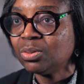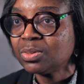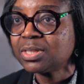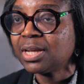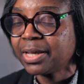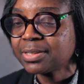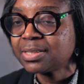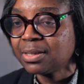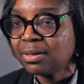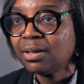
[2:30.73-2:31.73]

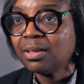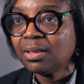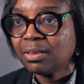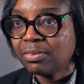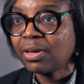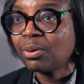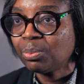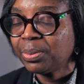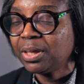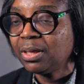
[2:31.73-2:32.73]
selecting
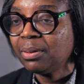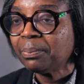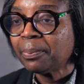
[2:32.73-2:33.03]
therapy.